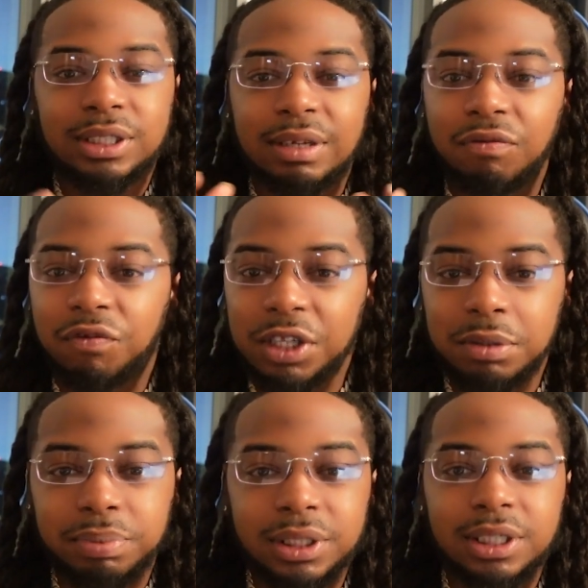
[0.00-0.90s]

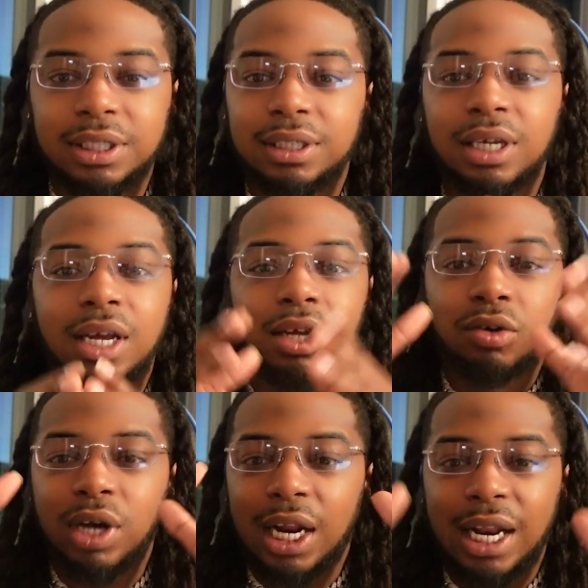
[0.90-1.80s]
750 plus, and you
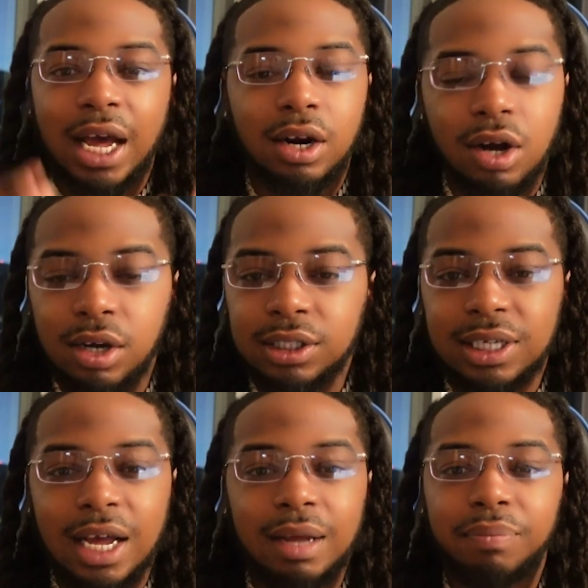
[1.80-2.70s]
got a lot of
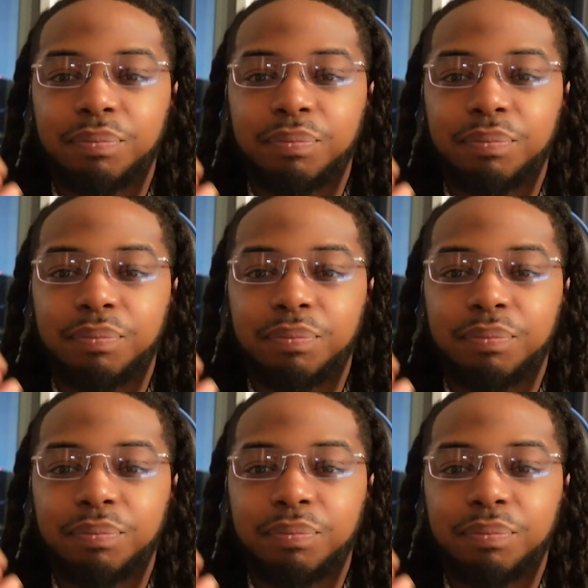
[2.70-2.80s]
on-time